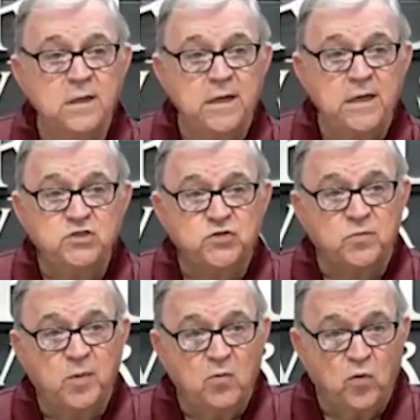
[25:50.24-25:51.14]

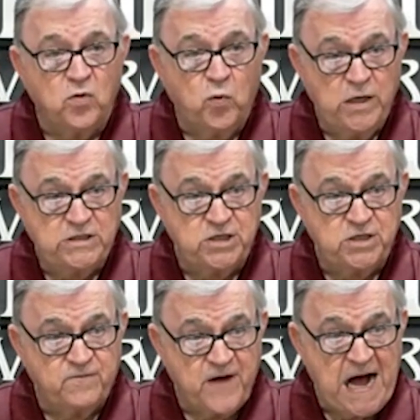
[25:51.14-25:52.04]
instrument with which
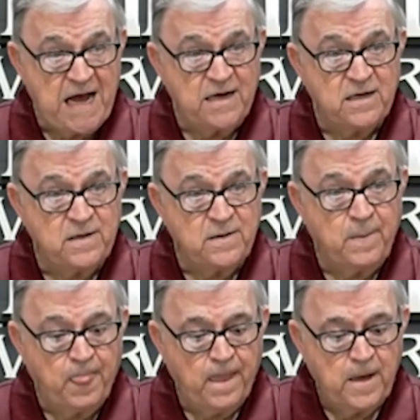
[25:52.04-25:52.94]
to fight,
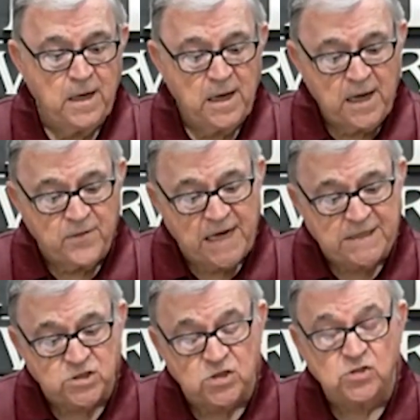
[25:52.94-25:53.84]
and
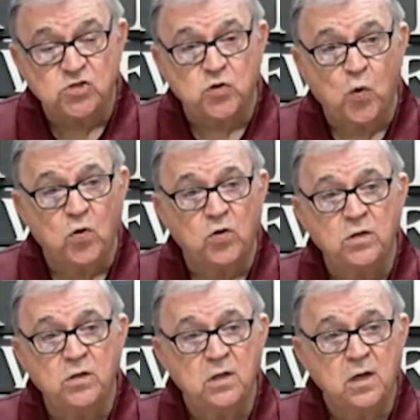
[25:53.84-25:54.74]
that's the sword
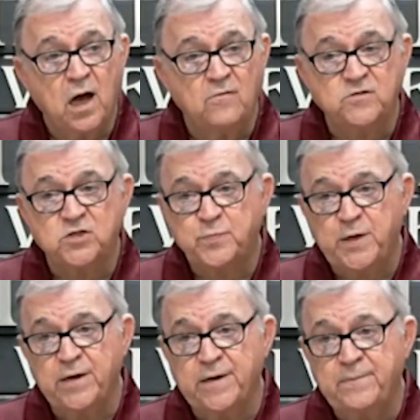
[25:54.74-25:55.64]
of the
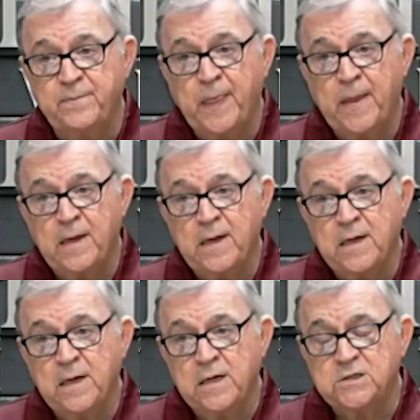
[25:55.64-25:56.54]
Spirit.
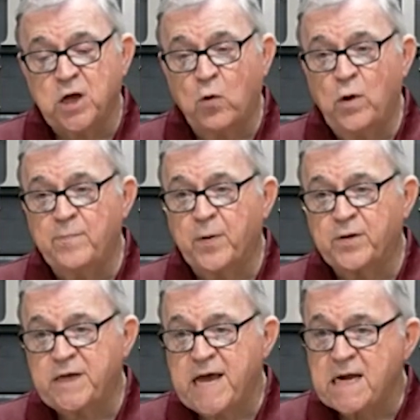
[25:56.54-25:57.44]
So we
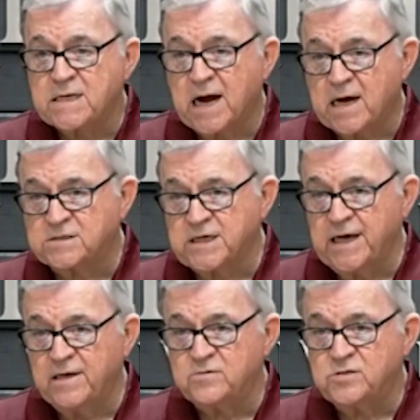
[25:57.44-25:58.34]
protect
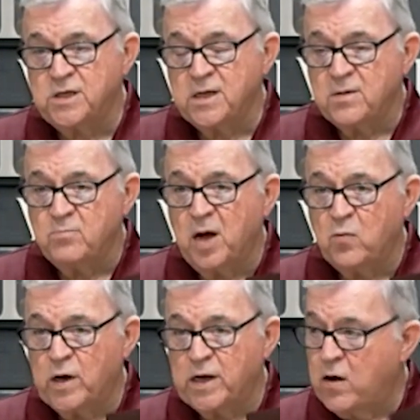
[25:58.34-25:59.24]
ourselves, but
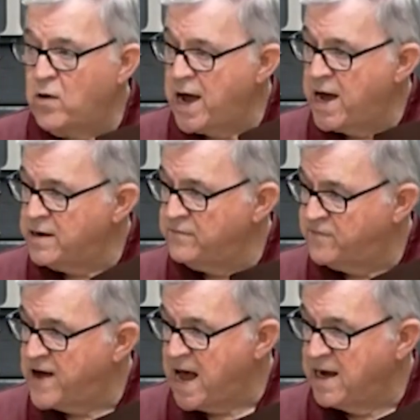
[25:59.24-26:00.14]
we go out and
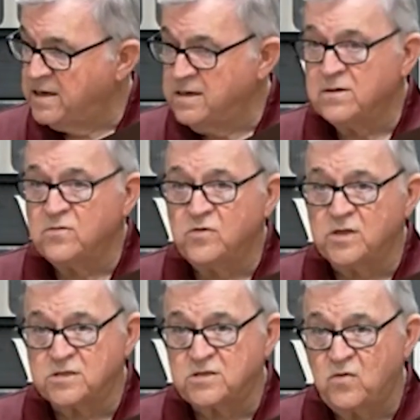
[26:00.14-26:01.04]
fight with
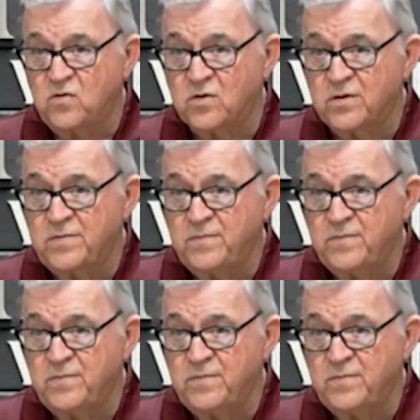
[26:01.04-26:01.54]
a sword.